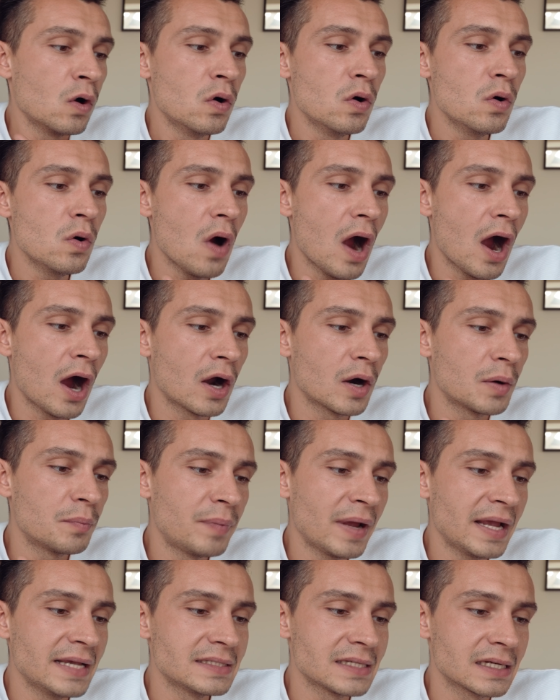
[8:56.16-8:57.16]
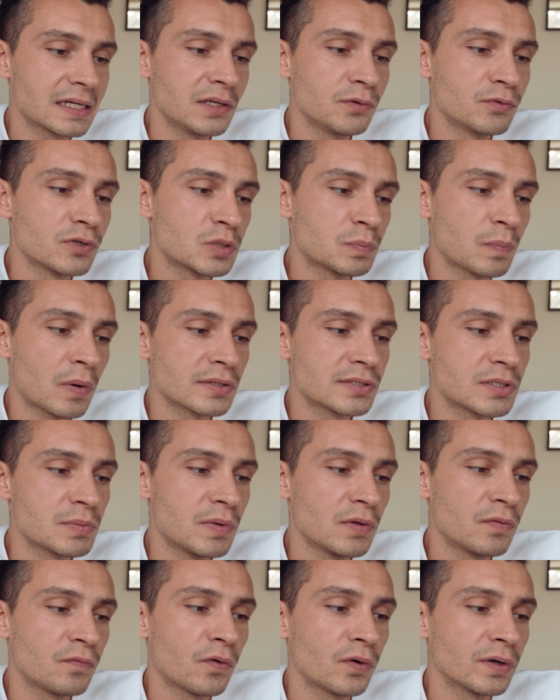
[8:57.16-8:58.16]
who are basically
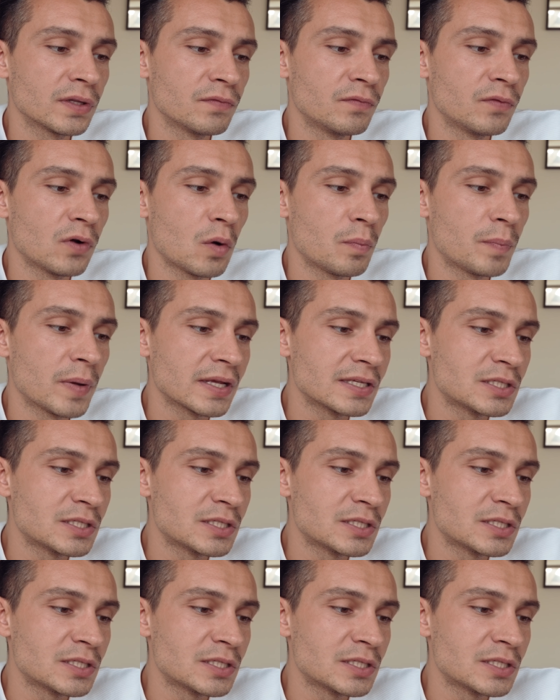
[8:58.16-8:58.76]
responsible for developing